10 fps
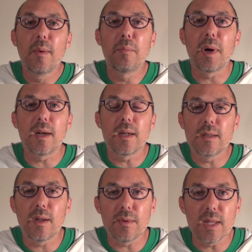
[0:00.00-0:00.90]

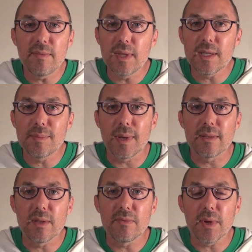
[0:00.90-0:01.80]
but don't leave the
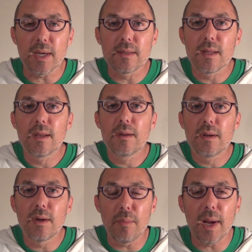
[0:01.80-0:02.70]
expenses fixed.
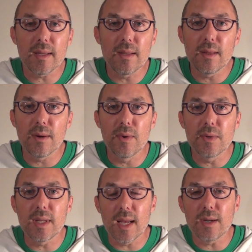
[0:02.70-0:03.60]
Go back to
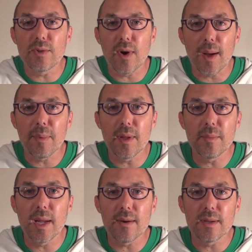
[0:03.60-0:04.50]
those and drop them
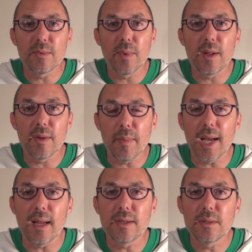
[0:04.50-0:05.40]
down as well to
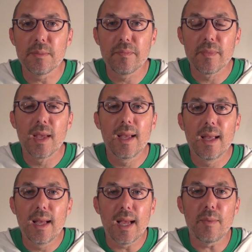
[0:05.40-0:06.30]
match.
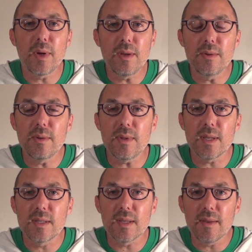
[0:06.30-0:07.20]
And when you do
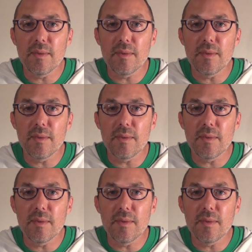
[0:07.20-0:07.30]
this,